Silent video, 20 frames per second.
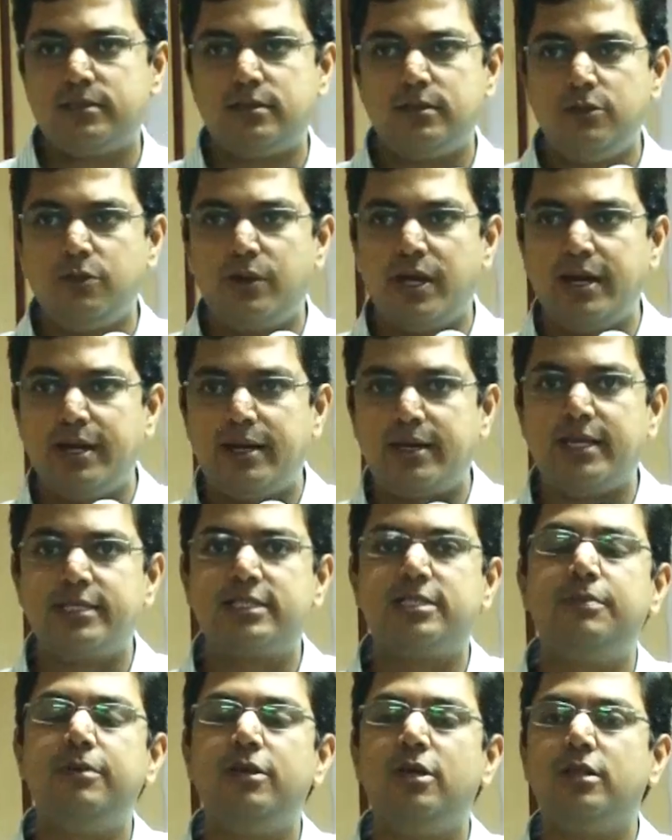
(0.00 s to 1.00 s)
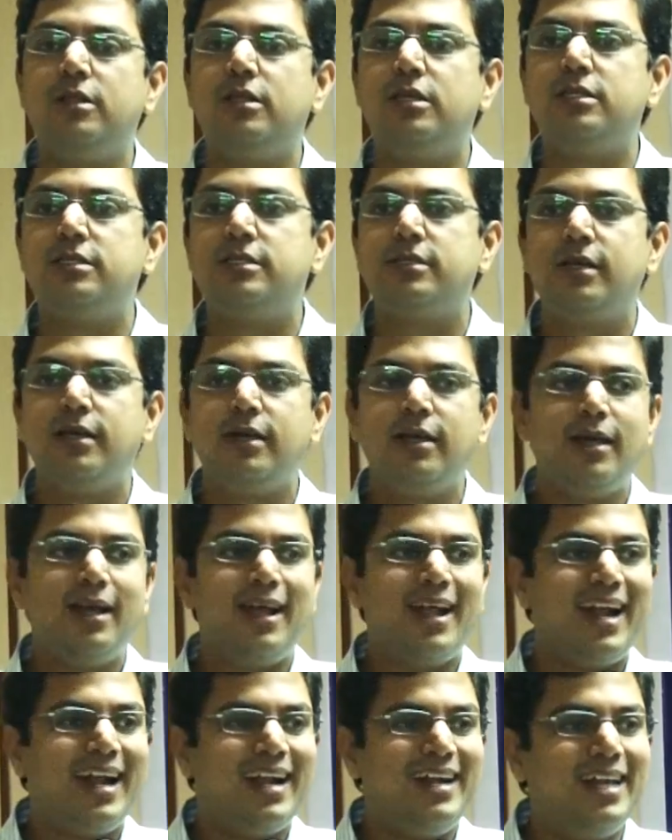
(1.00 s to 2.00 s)
you can trust me on this,
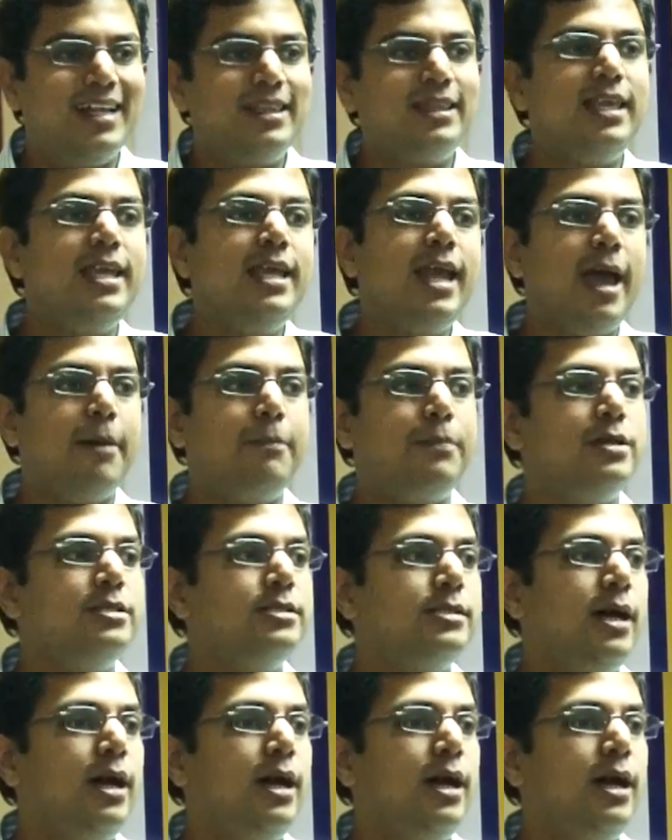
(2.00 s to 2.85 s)
nothing happens